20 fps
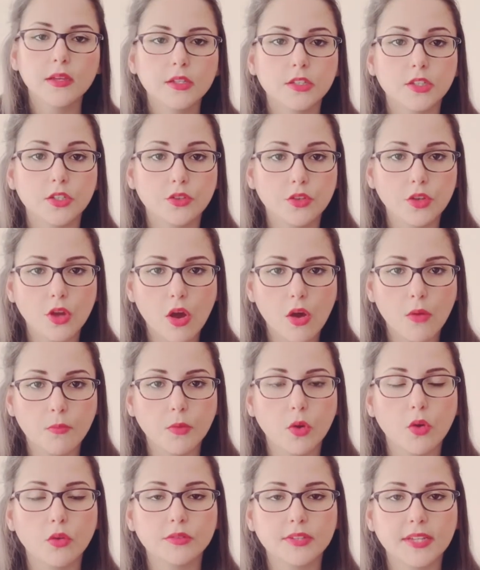The
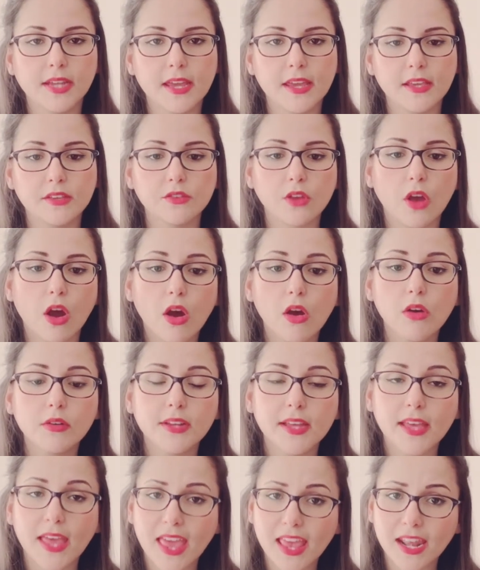DOM contains all
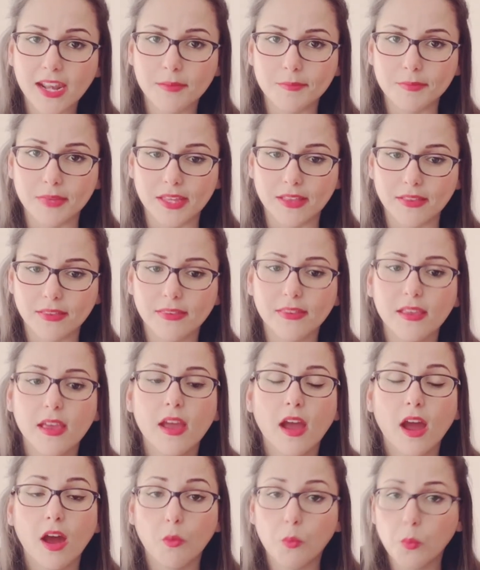the elements,
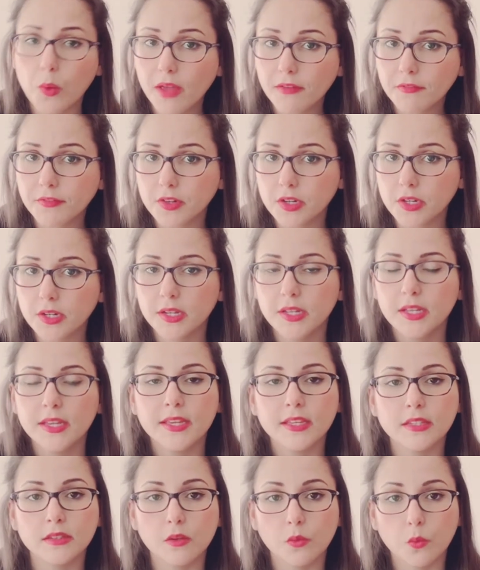however,
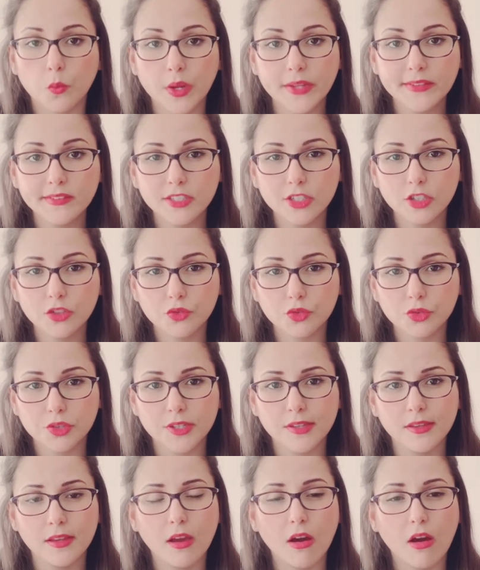in the render
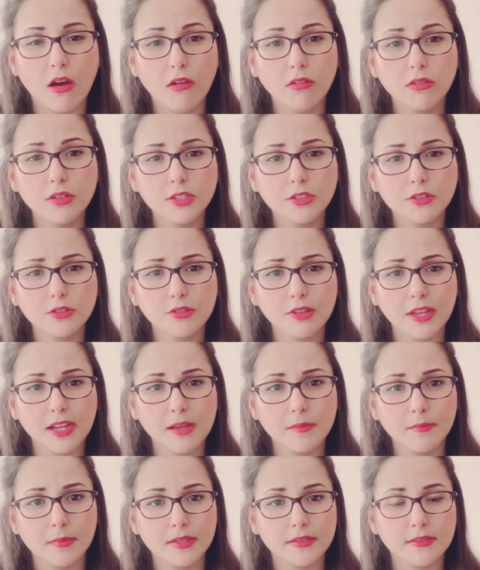tree, only those
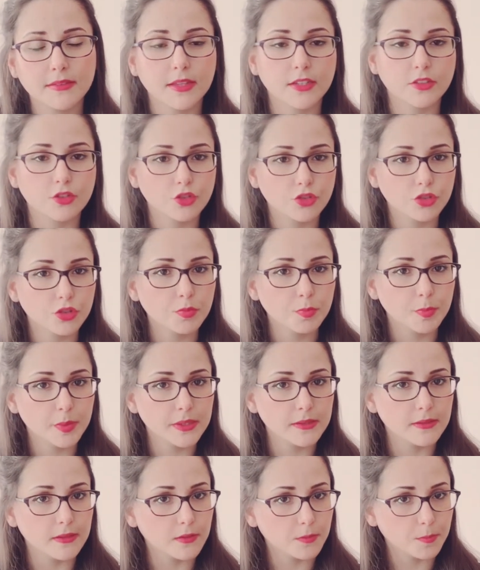elements that should
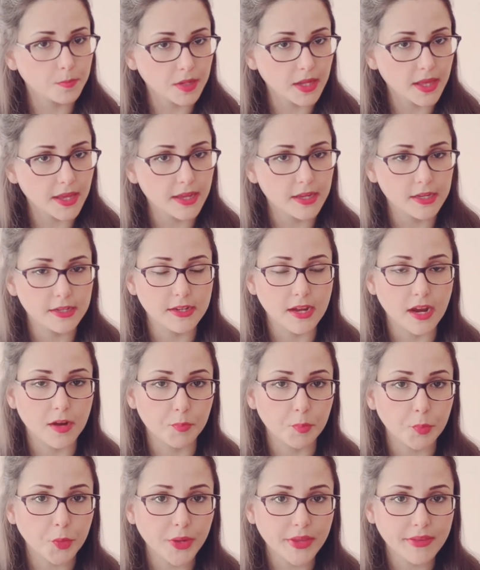be displayed
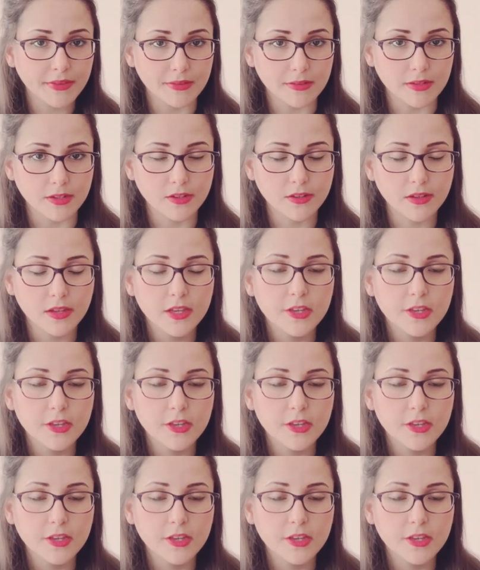are present.